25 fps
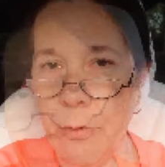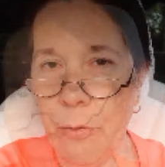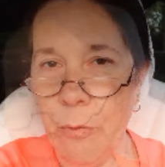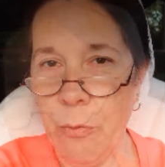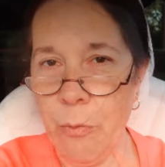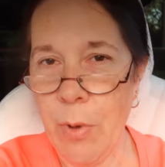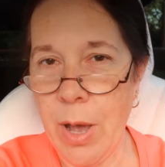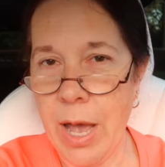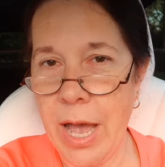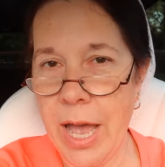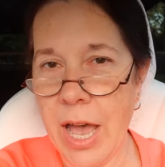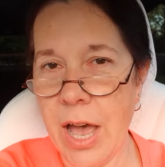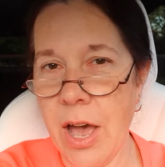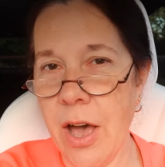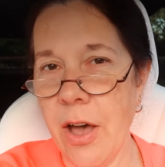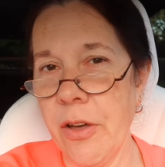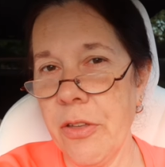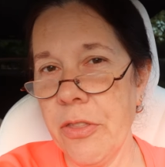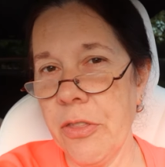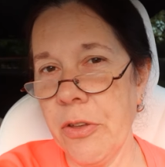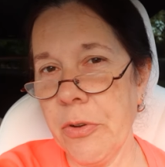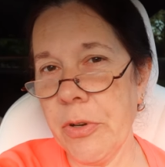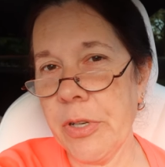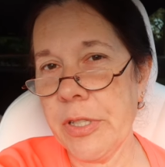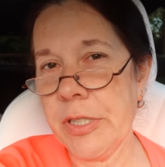
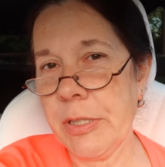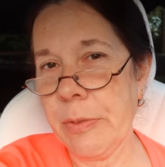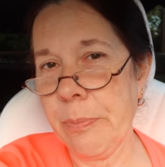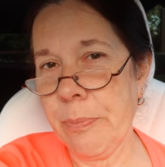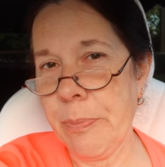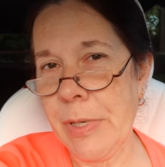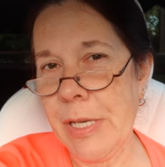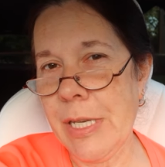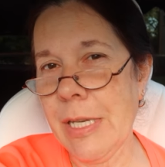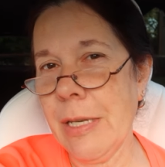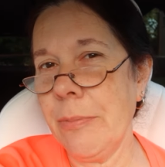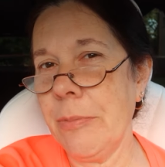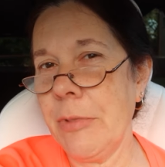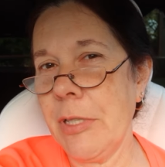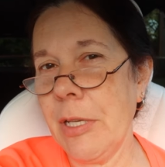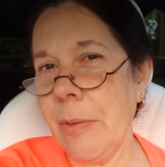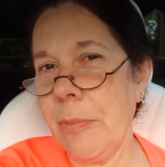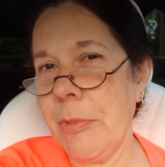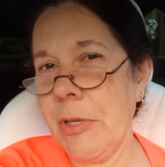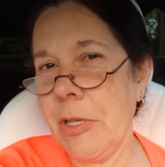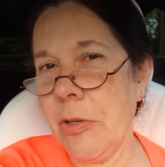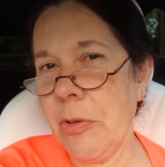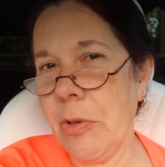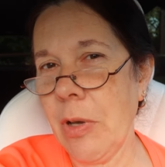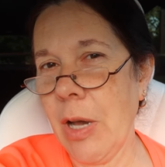Wow, there is a
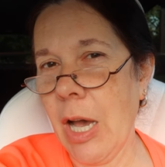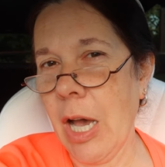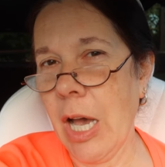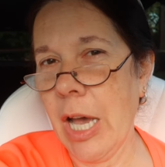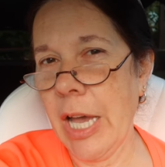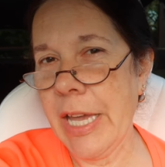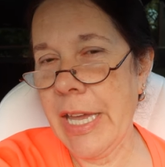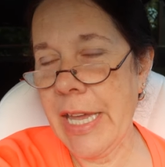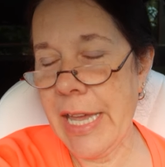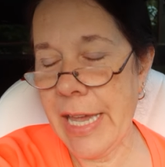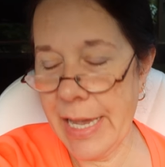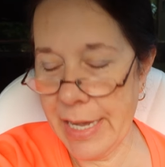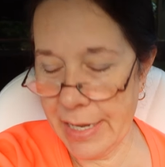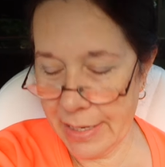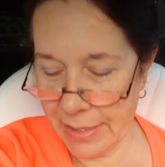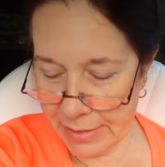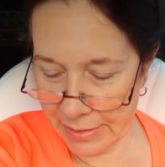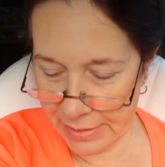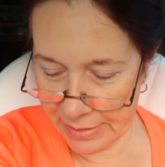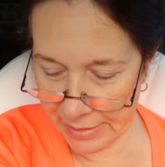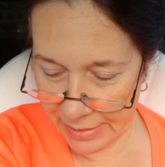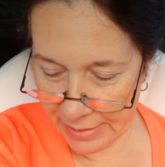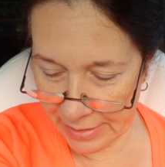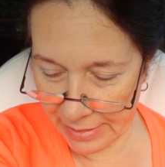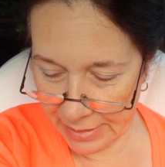BMW
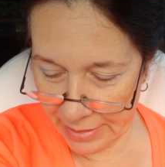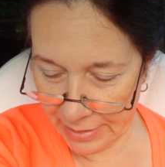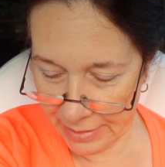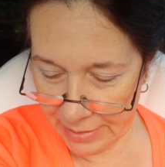iX